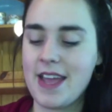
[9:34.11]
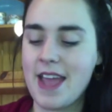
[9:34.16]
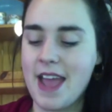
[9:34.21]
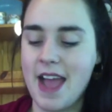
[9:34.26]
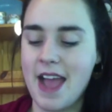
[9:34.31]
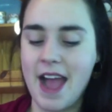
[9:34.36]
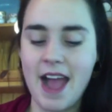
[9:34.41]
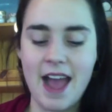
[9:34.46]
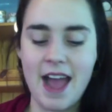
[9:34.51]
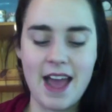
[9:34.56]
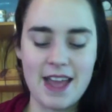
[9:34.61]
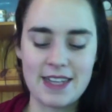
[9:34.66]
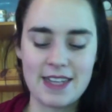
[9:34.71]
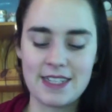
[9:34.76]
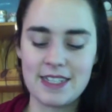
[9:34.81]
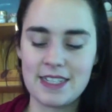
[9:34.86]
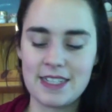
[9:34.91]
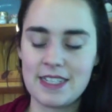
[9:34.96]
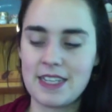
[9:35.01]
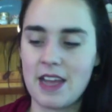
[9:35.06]

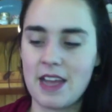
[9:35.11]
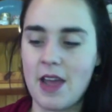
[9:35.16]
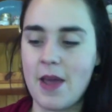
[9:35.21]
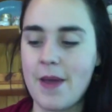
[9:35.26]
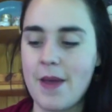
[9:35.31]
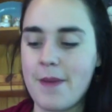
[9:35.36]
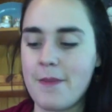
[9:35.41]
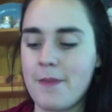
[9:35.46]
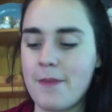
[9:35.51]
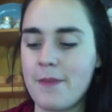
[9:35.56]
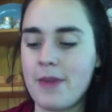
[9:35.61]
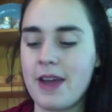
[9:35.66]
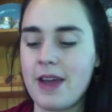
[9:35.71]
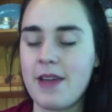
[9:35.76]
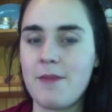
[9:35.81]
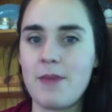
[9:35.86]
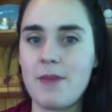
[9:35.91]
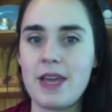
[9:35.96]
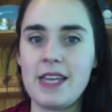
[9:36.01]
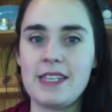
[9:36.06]
and my
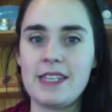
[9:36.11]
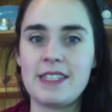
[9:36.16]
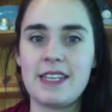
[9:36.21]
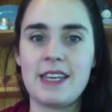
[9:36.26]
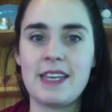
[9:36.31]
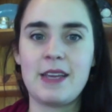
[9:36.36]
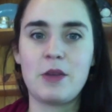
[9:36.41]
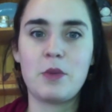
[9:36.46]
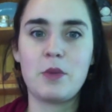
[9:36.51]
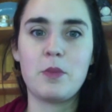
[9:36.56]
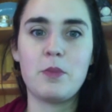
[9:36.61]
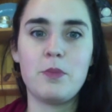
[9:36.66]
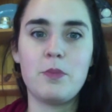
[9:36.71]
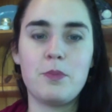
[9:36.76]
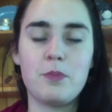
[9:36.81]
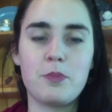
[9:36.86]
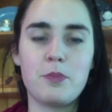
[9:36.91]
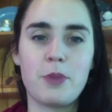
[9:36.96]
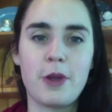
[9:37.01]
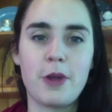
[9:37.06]
amazing
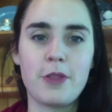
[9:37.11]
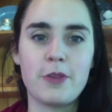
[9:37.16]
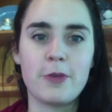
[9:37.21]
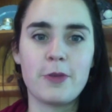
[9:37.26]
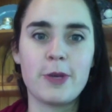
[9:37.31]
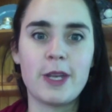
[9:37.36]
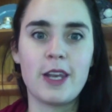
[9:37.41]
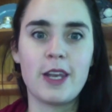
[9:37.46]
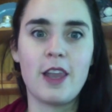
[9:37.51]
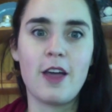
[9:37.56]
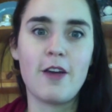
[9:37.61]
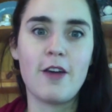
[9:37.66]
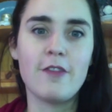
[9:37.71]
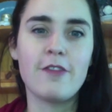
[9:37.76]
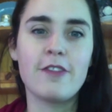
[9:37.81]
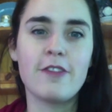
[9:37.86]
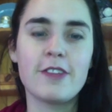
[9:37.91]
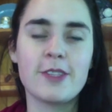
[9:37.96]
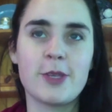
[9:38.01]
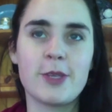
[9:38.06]

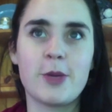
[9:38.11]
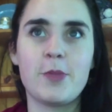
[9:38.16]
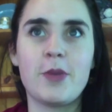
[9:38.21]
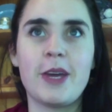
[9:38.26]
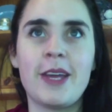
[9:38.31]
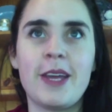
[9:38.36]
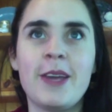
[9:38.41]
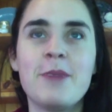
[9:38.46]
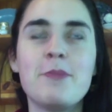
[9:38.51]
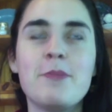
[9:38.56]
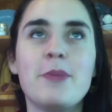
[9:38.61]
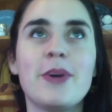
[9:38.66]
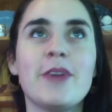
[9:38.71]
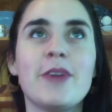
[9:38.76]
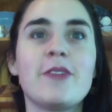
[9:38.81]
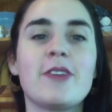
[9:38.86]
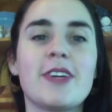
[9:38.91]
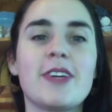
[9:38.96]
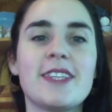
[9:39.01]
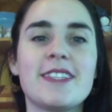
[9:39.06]
brother-in-love, so my
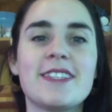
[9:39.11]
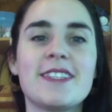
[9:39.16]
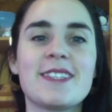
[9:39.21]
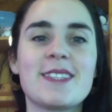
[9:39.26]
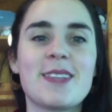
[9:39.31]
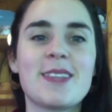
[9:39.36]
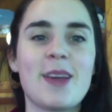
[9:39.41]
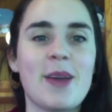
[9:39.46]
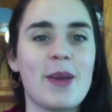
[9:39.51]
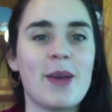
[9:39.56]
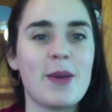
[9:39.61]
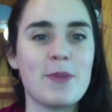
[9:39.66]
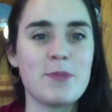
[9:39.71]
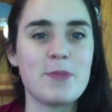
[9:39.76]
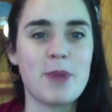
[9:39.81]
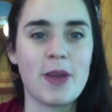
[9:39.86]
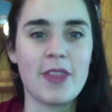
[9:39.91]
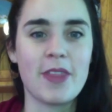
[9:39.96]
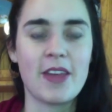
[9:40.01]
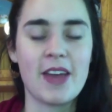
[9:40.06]
boyfriend's
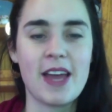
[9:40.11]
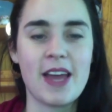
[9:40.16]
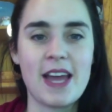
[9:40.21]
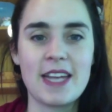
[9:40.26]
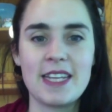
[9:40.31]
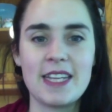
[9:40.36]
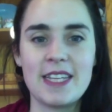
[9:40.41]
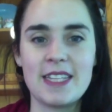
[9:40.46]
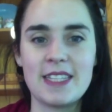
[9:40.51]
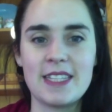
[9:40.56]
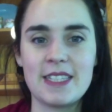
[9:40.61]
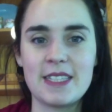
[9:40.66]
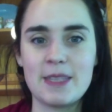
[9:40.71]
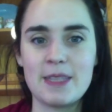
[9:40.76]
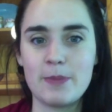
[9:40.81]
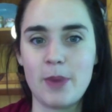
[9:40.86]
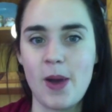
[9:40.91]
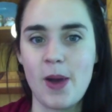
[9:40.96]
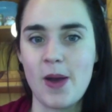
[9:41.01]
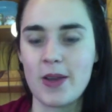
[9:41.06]
brother and his
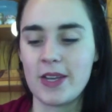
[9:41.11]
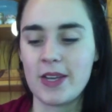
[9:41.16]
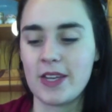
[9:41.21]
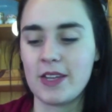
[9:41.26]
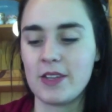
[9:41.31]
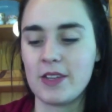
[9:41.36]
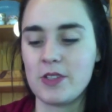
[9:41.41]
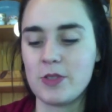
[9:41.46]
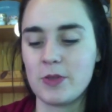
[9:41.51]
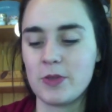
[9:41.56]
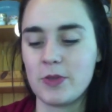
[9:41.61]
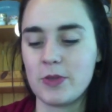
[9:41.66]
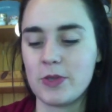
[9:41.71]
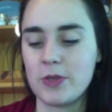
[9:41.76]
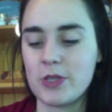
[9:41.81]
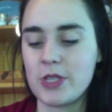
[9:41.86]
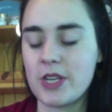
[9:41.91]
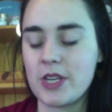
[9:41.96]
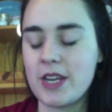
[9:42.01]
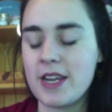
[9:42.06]
partner,
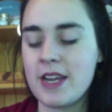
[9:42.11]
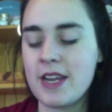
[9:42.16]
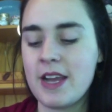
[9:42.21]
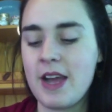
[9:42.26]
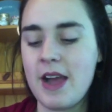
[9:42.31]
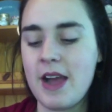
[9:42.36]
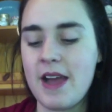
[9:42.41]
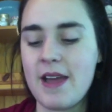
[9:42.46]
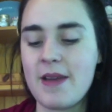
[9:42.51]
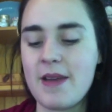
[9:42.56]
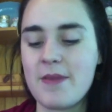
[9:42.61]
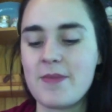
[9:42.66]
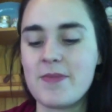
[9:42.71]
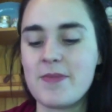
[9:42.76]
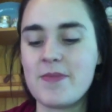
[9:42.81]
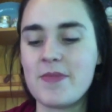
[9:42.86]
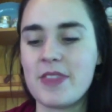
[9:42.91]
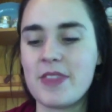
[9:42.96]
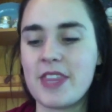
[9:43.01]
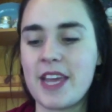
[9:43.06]
George,
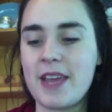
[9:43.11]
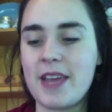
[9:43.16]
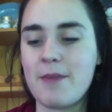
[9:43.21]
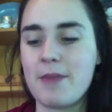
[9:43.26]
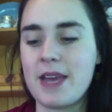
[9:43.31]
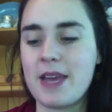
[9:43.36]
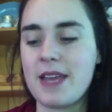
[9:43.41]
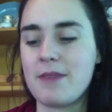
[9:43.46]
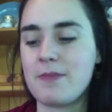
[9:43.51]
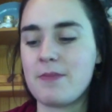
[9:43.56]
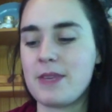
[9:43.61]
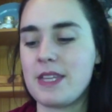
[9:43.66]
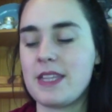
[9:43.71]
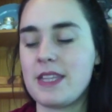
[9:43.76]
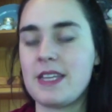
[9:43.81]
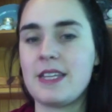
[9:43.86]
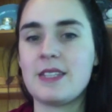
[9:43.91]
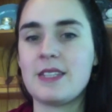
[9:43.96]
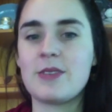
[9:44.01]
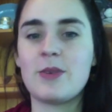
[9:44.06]
they made me
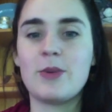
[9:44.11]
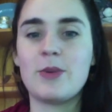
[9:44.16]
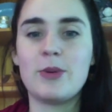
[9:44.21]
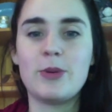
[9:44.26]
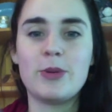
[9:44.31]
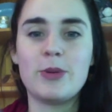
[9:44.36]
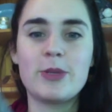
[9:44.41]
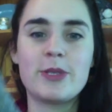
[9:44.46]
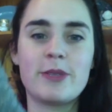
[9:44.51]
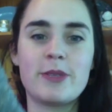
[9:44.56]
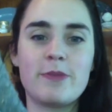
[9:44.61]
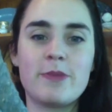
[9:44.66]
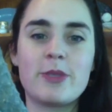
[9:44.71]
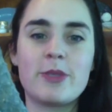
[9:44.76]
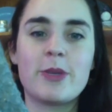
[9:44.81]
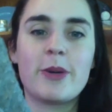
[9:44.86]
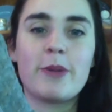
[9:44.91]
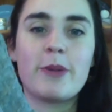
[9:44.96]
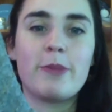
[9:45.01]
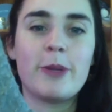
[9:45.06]
these awesome
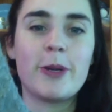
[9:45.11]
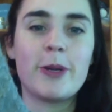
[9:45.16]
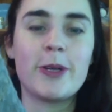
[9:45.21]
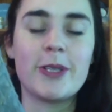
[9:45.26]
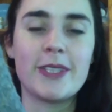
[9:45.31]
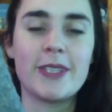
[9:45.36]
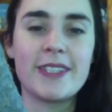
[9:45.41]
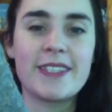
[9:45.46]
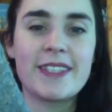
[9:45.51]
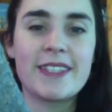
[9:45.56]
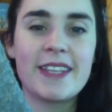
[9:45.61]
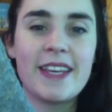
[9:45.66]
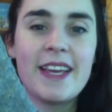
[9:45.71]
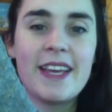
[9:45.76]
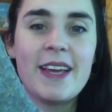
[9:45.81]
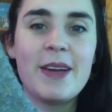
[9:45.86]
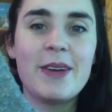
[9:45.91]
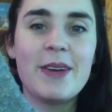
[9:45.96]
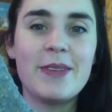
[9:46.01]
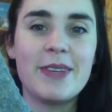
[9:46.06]
sock blockers,
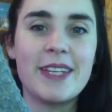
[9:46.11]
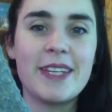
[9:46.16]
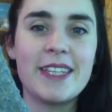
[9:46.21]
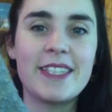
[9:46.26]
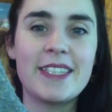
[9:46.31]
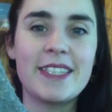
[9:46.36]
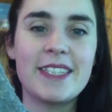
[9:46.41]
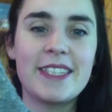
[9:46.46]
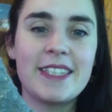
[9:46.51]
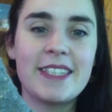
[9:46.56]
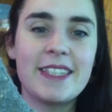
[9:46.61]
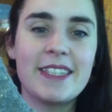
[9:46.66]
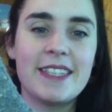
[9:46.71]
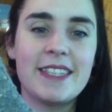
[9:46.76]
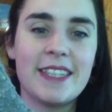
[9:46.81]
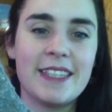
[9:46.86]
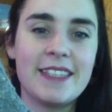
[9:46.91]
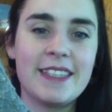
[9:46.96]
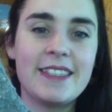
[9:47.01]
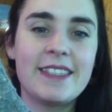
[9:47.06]
which
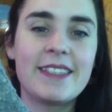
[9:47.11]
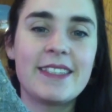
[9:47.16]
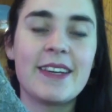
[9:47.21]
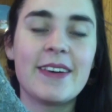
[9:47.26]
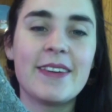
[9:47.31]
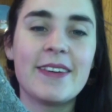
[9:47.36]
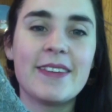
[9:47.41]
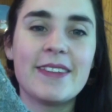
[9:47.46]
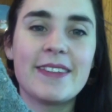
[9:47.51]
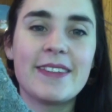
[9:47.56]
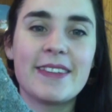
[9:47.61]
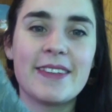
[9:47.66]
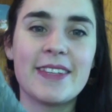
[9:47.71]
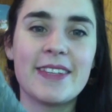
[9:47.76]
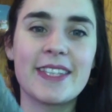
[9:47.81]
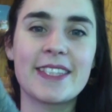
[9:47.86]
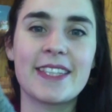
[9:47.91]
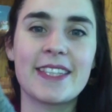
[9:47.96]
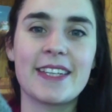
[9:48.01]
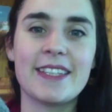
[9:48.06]
is so, so
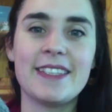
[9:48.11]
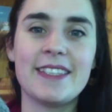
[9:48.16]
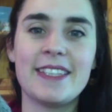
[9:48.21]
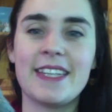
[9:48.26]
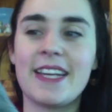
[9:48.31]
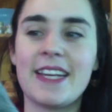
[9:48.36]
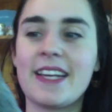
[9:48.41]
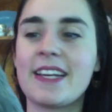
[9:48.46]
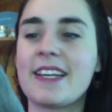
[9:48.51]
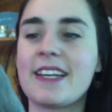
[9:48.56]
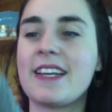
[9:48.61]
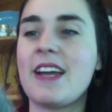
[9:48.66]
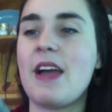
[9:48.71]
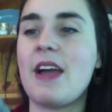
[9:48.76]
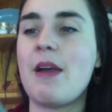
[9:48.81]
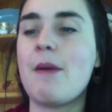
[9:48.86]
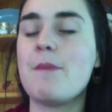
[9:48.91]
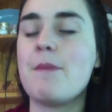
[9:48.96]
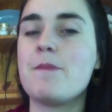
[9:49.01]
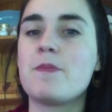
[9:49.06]
exciting.
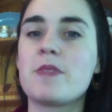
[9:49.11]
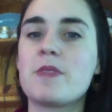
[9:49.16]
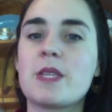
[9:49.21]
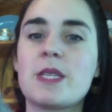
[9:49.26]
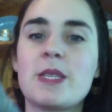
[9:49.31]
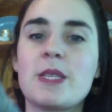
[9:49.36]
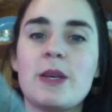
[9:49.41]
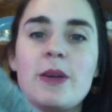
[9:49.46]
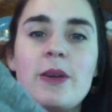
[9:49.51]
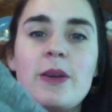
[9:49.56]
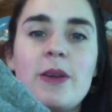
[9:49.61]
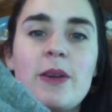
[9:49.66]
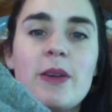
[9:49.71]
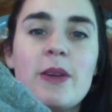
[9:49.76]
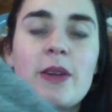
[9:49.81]
So